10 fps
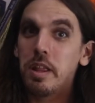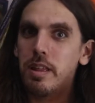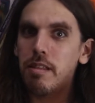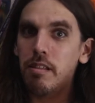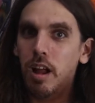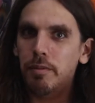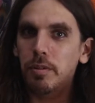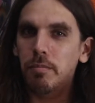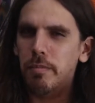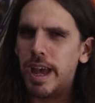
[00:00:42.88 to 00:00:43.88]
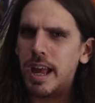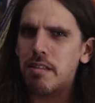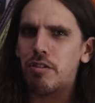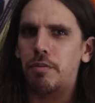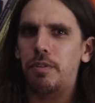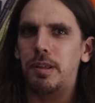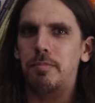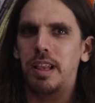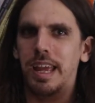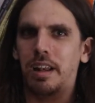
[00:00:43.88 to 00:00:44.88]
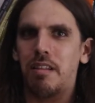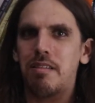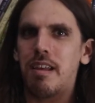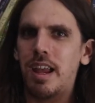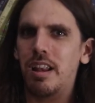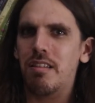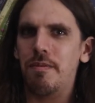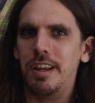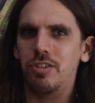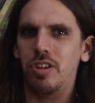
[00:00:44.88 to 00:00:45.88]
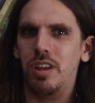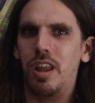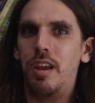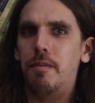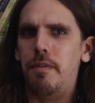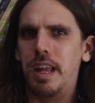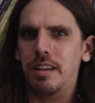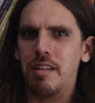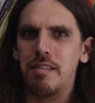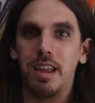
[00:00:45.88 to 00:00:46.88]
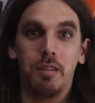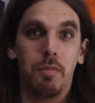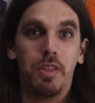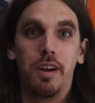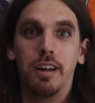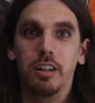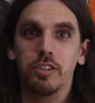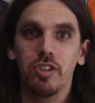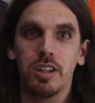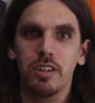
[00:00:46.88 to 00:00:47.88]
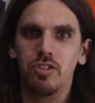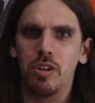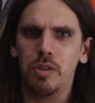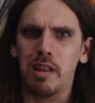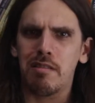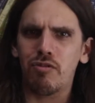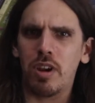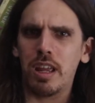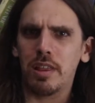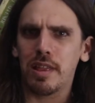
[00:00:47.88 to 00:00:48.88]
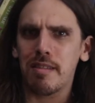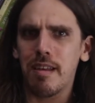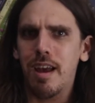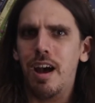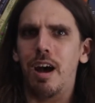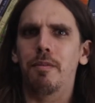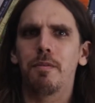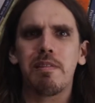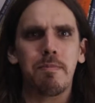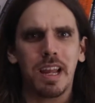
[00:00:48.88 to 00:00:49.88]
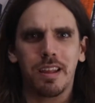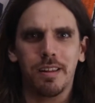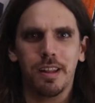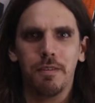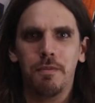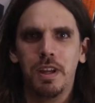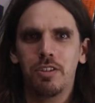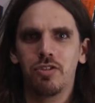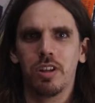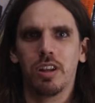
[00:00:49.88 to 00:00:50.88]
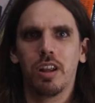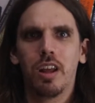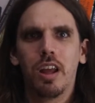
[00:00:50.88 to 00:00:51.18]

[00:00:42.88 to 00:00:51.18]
This novel masterfully blends science fiction, fantasy, and mythology to show the strengths of speculative fiction.